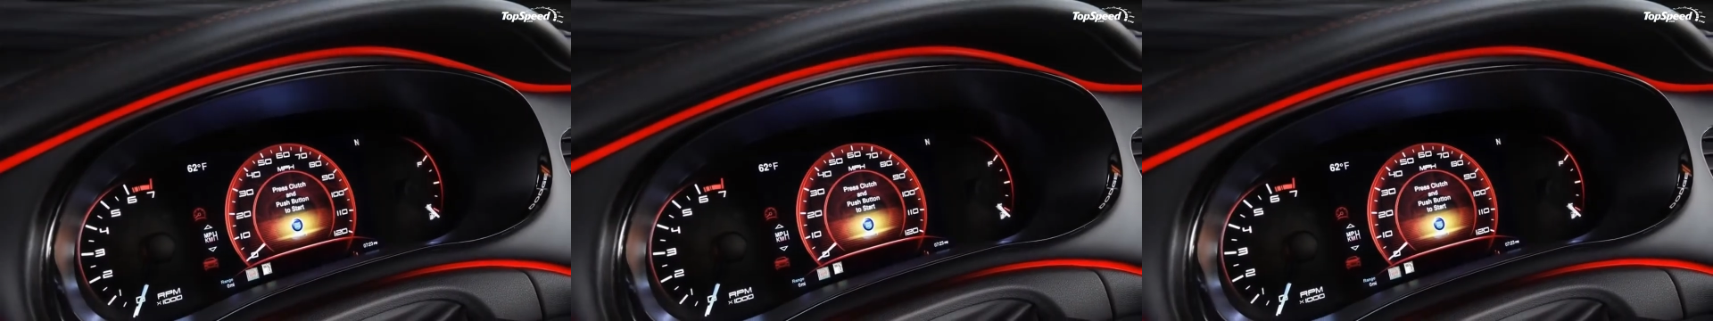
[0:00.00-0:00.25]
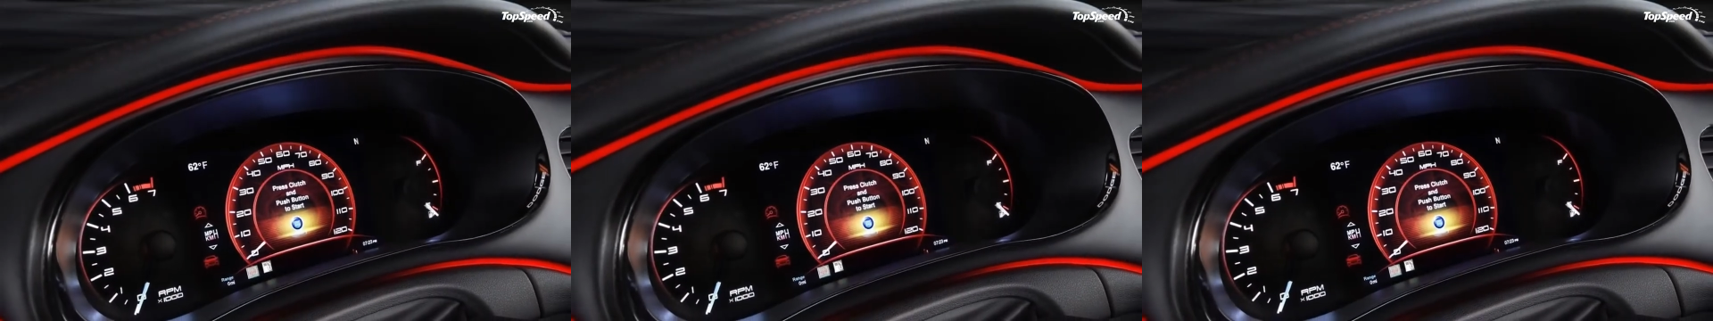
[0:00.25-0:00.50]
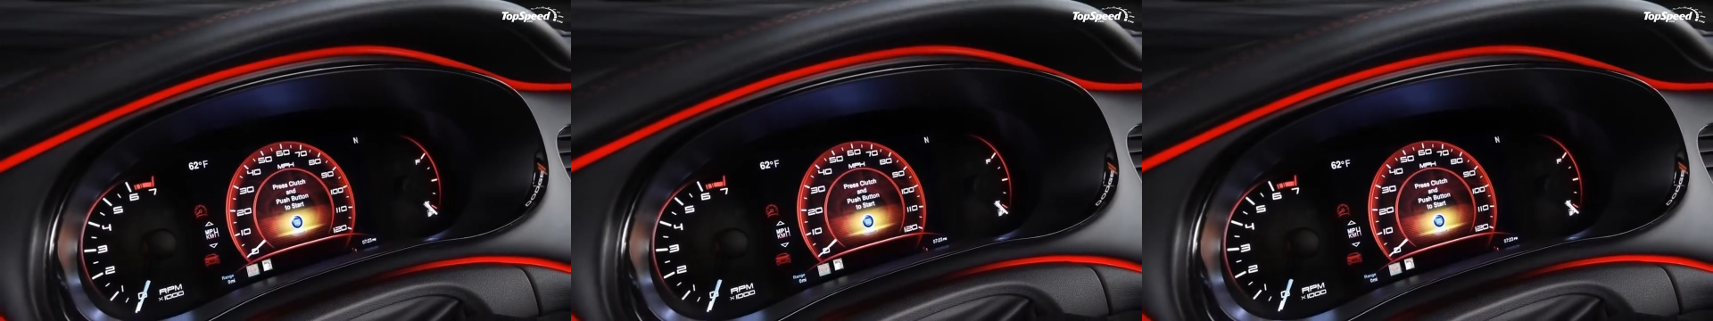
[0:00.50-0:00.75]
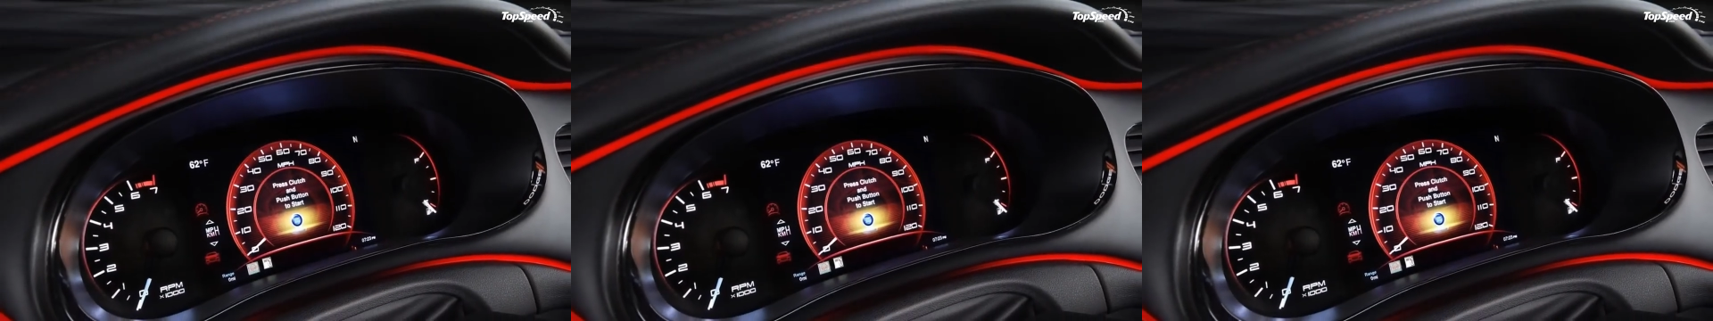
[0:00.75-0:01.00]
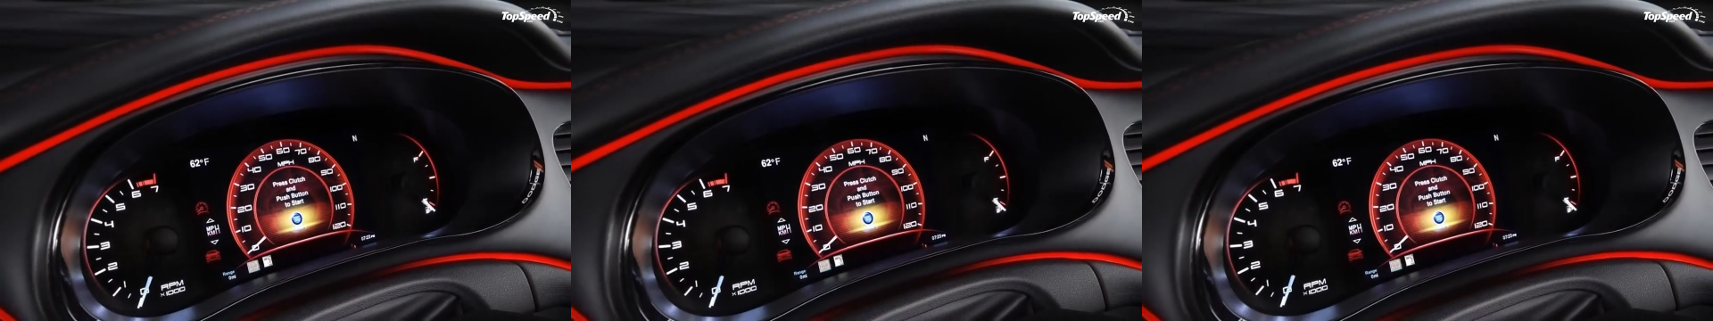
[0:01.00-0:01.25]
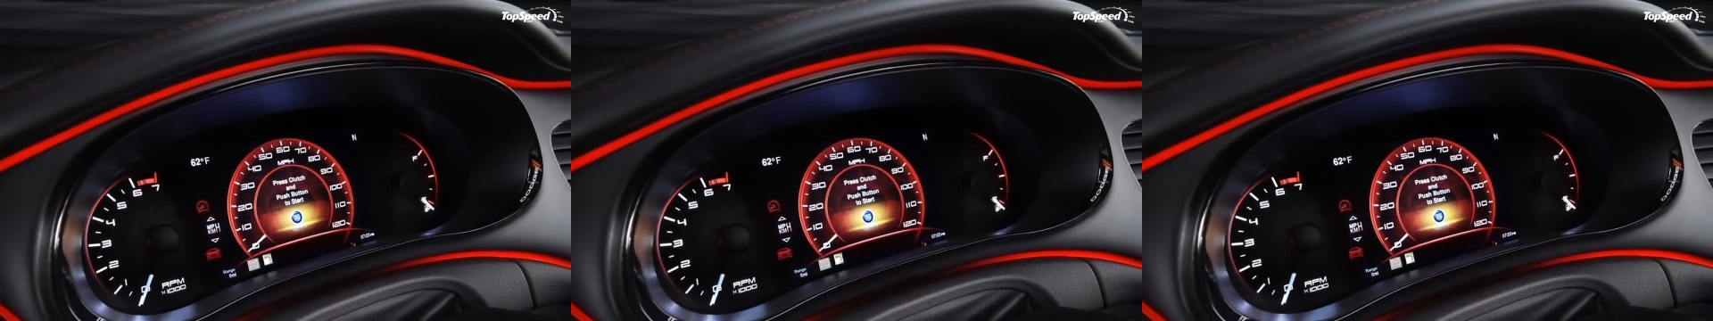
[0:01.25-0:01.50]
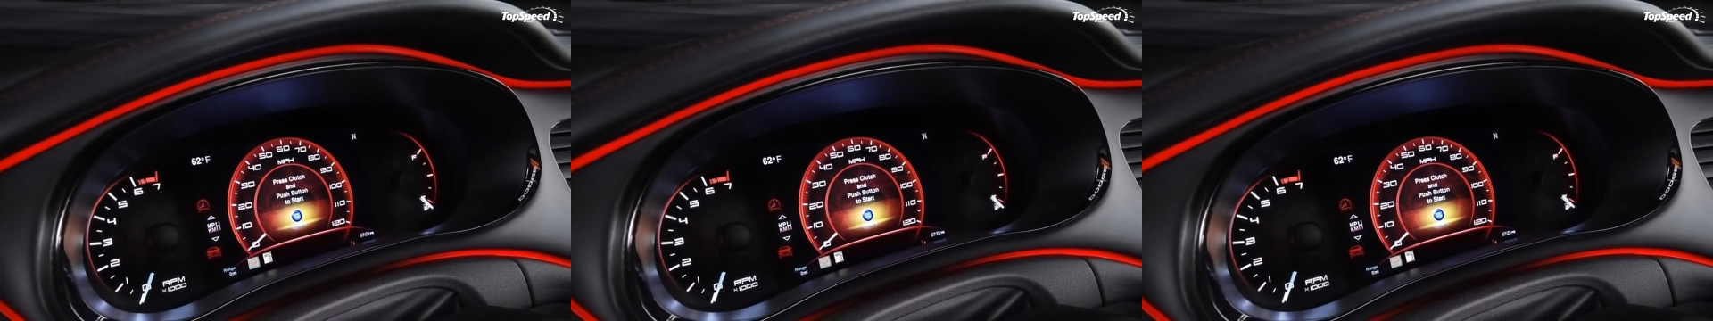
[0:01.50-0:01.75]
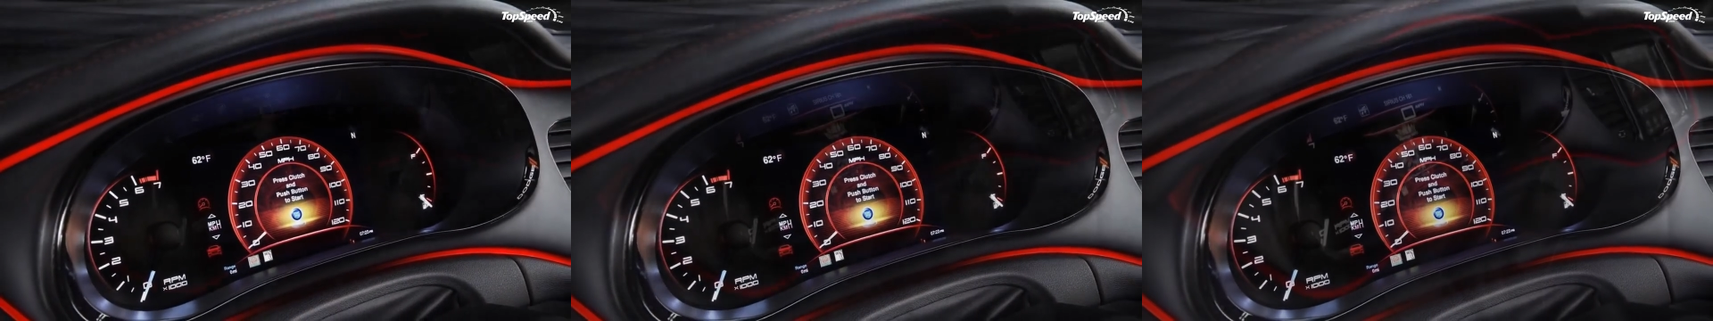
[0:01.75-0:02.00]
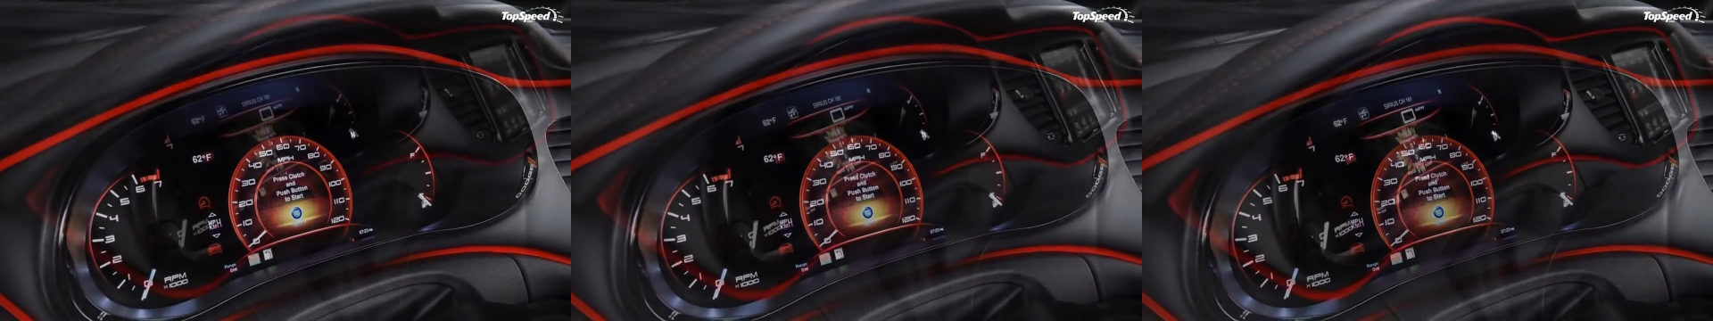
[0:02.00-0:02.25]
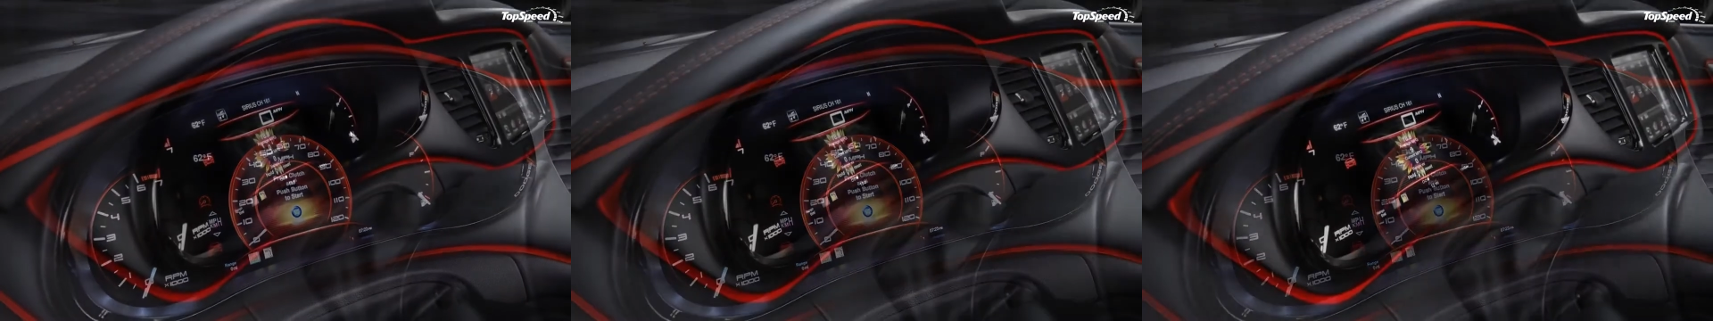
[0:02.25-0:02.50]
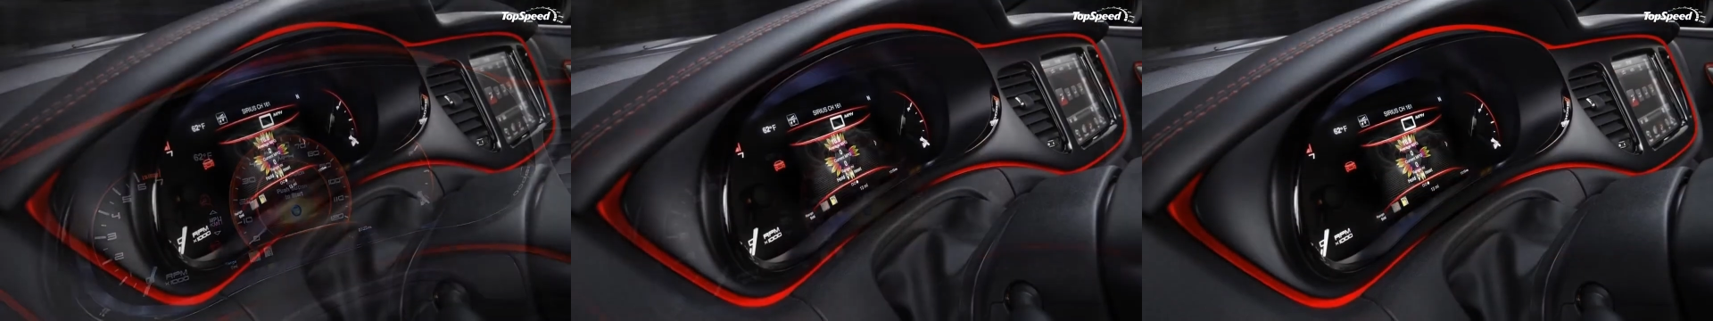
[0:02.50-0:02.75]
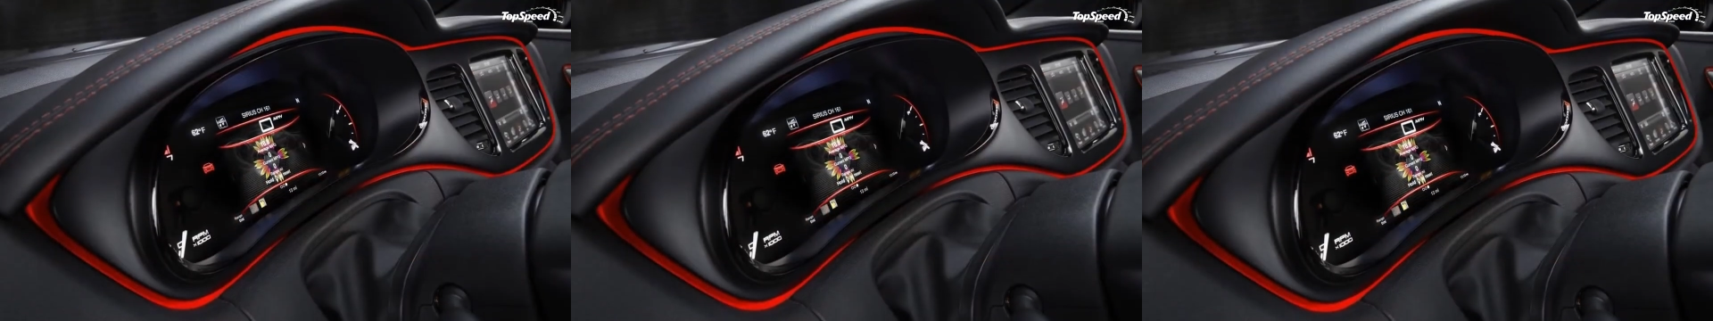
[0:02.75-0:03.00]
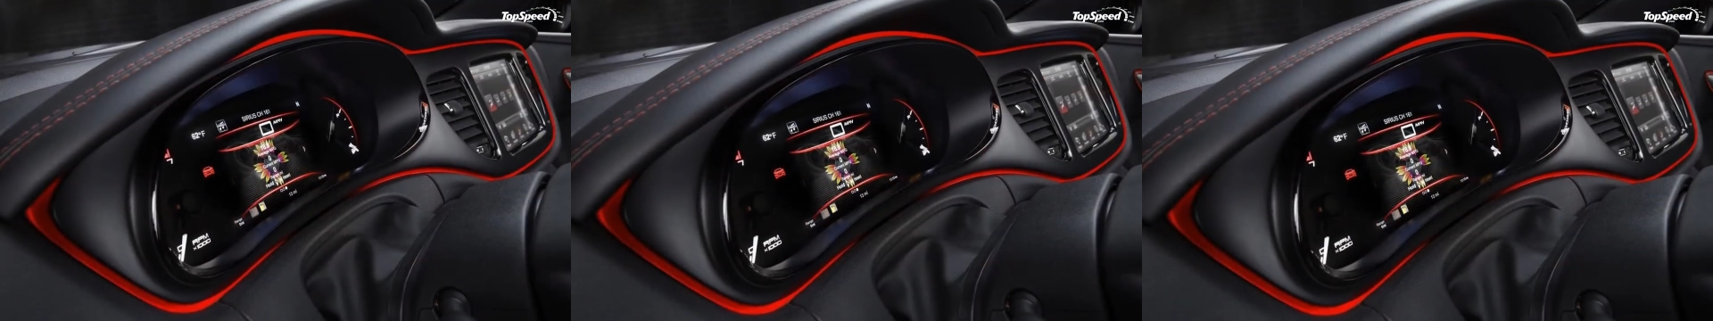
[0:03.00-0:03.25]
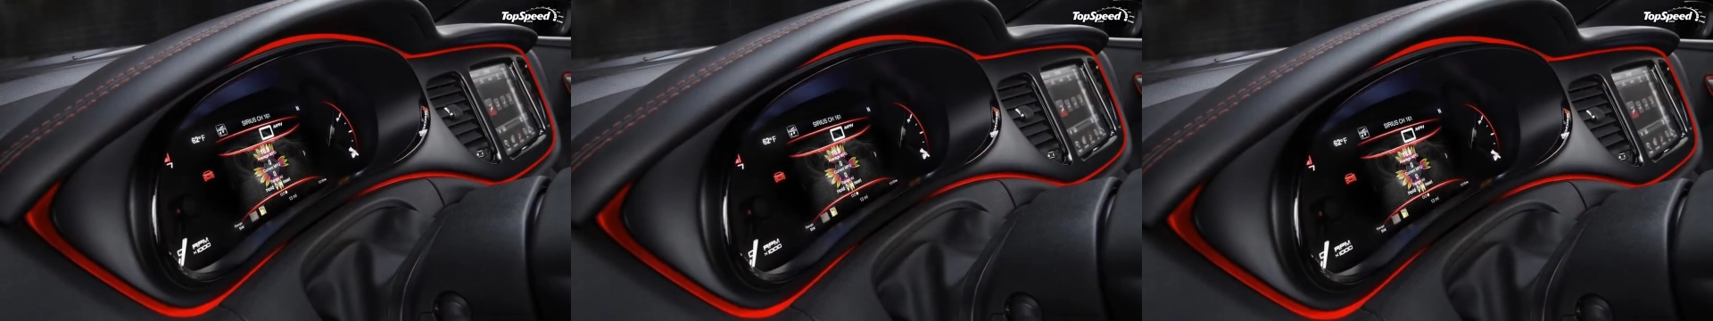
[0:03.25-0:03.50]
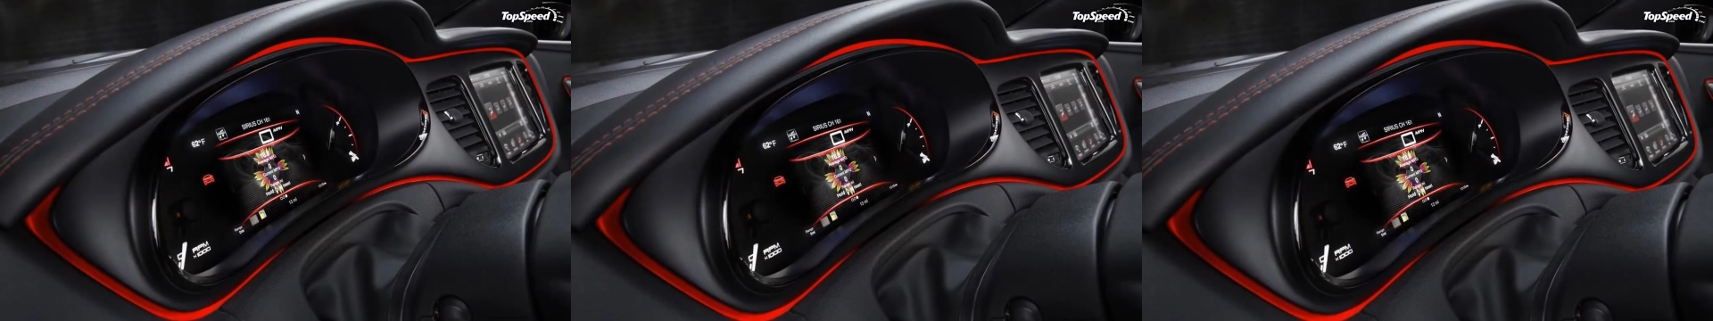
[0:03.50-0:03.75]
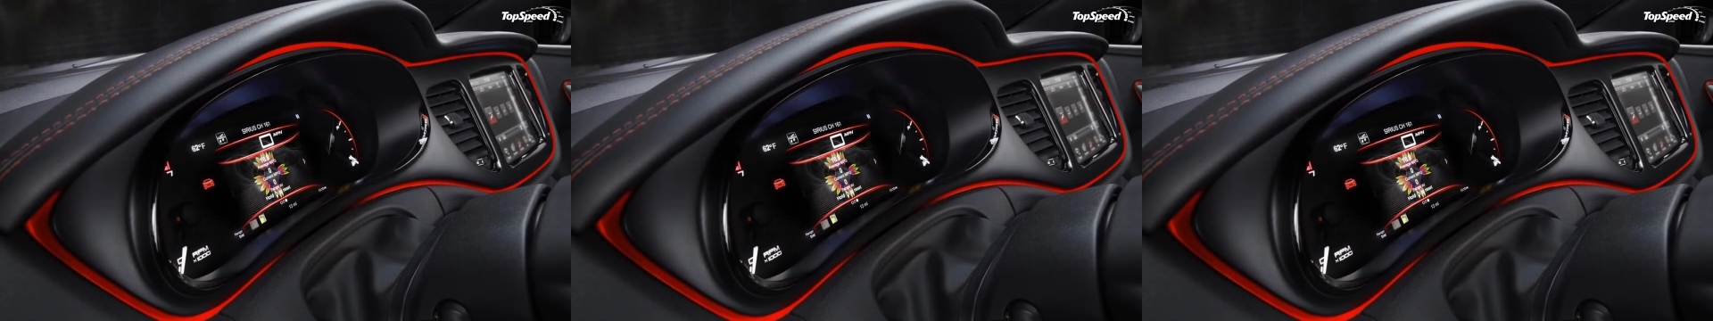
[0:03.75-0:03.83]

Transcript: [unreadable: no face in view]